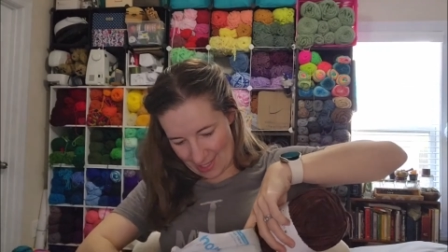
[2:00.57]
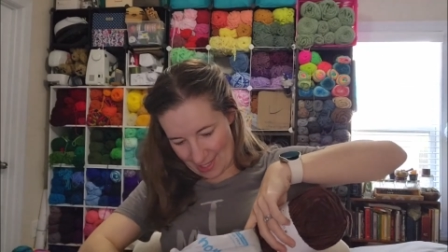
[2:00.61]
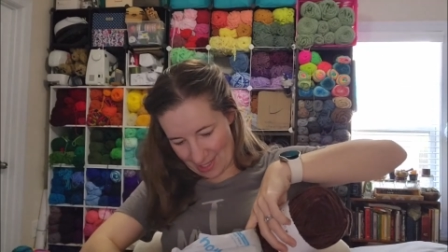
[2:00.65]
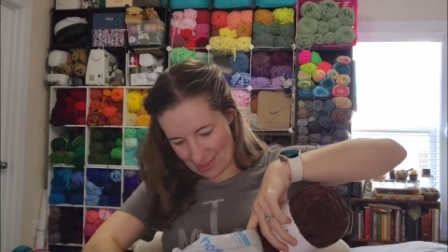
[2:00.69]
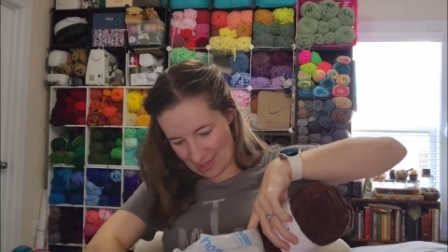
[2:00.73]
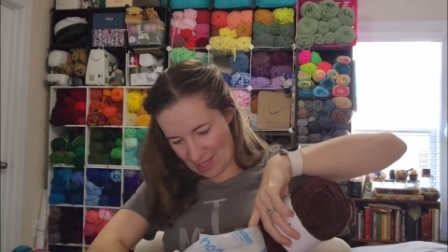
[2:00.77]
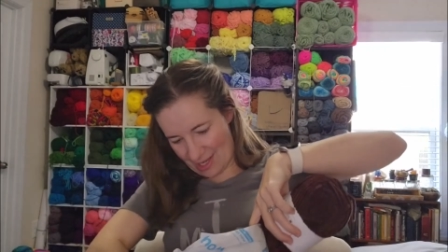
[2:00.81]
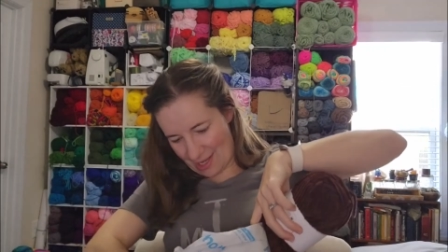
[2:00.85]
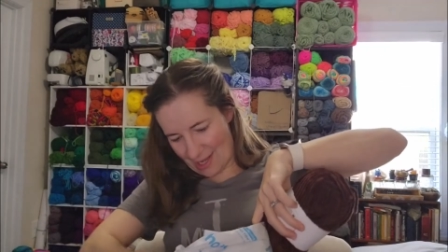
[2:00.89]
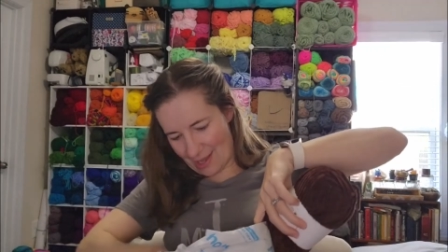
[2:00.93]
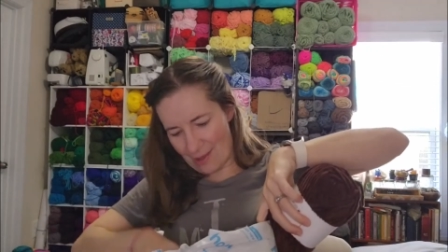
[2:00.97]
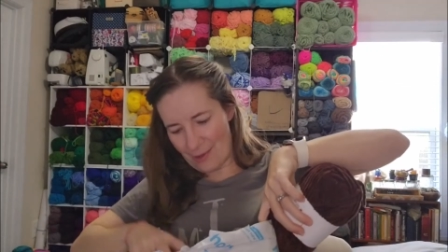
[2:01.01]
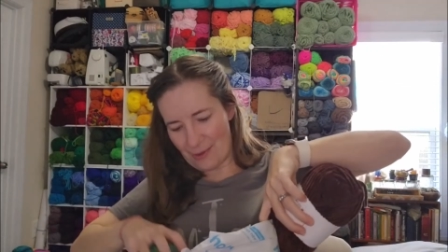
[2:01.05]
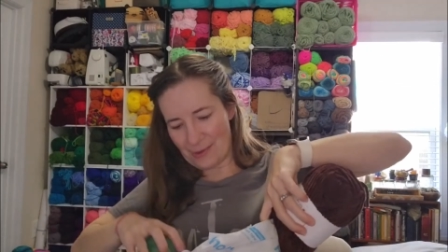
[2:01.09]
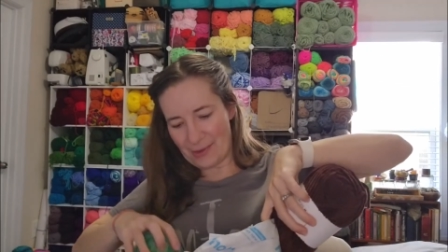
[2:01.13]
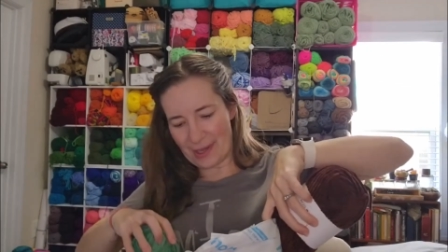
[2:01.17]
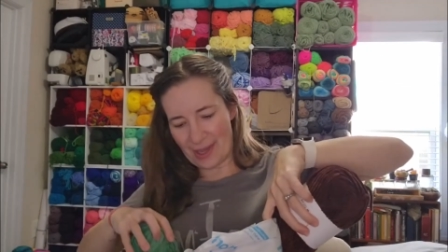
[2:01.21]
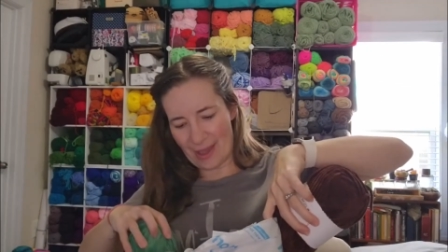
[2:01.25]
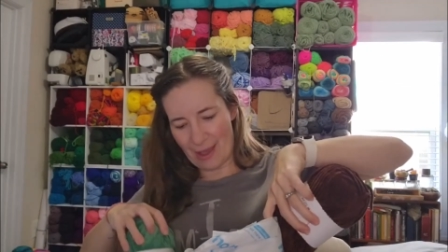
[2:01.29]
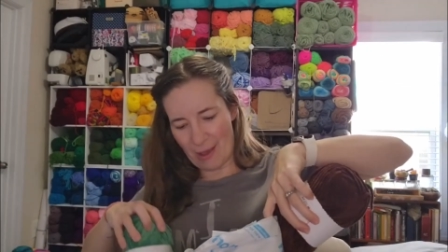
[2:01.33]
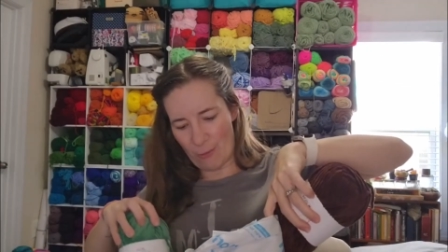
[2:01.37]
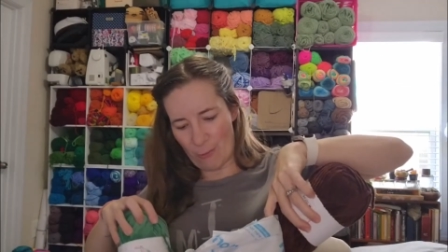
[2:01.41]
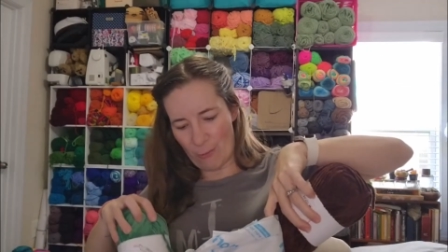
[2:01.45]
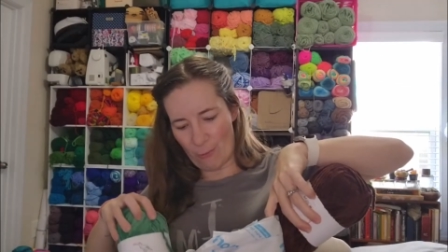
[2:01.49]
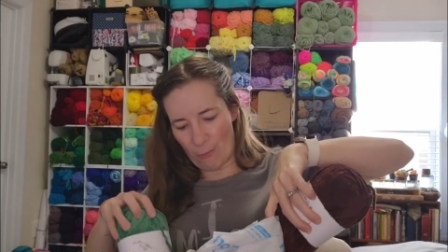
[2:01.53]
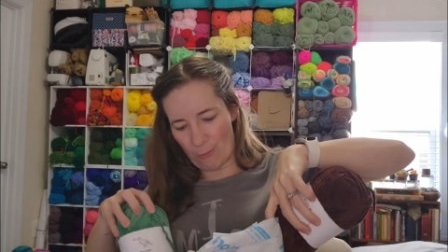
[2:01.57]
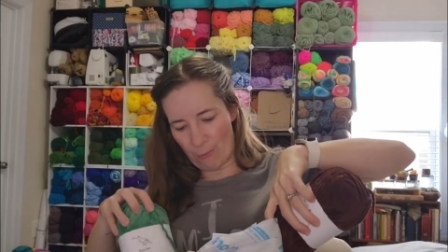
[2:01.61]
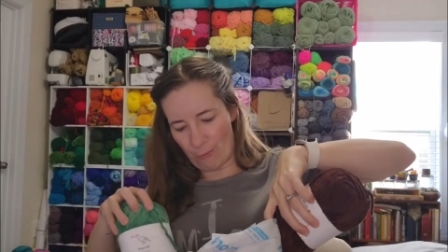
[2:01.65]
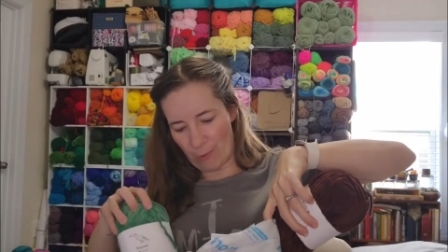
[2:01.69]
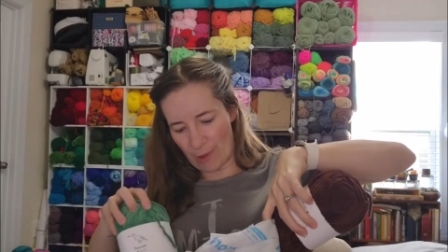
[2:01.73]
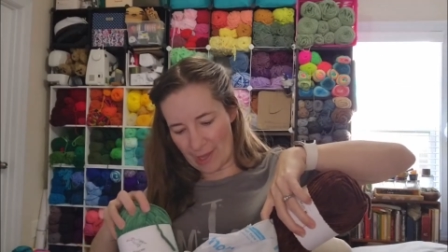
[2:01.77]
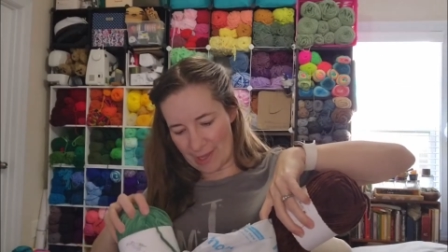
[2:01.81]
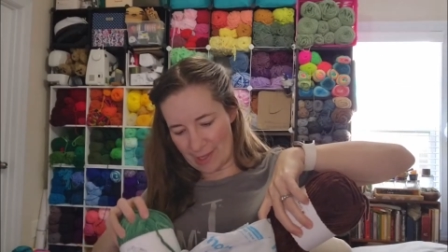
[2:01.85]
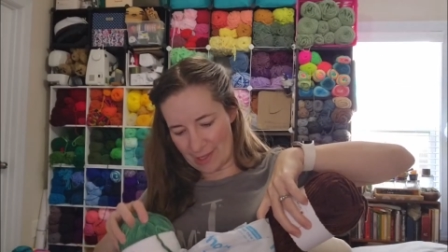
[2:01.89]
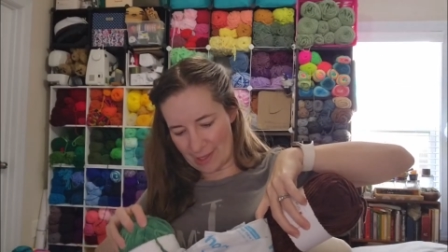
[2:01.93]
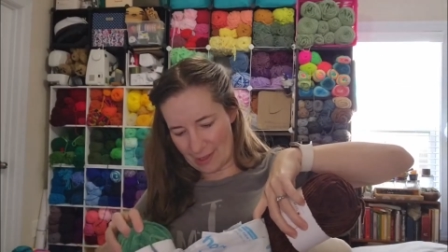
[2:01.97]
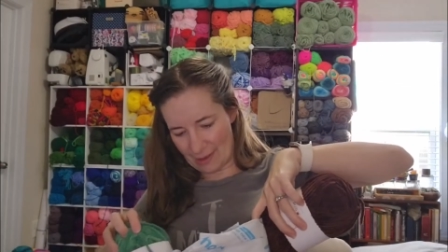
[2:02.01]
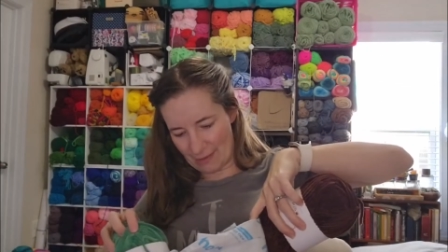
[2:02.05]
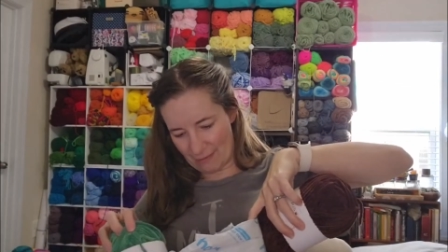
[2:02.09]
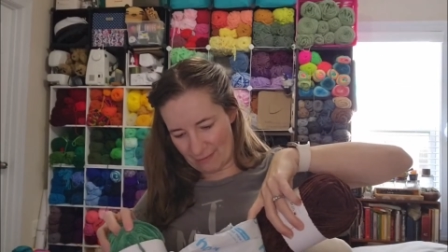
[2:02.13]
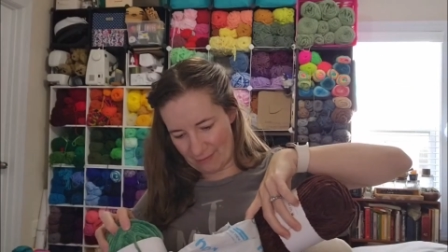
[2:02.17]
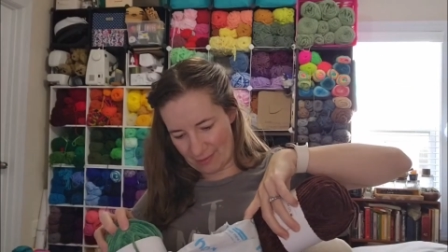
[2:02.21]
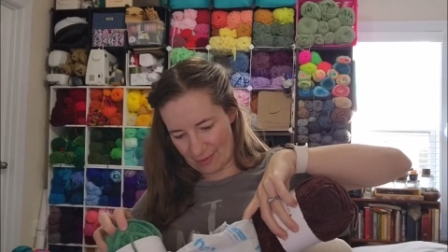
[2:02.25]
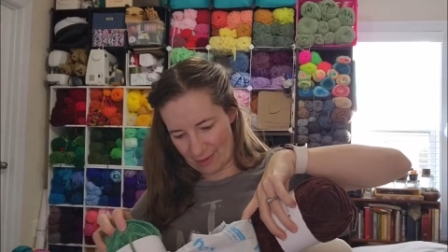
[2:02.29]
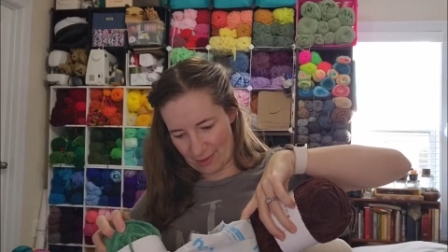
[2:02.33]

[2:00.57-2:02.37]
I think I only got one of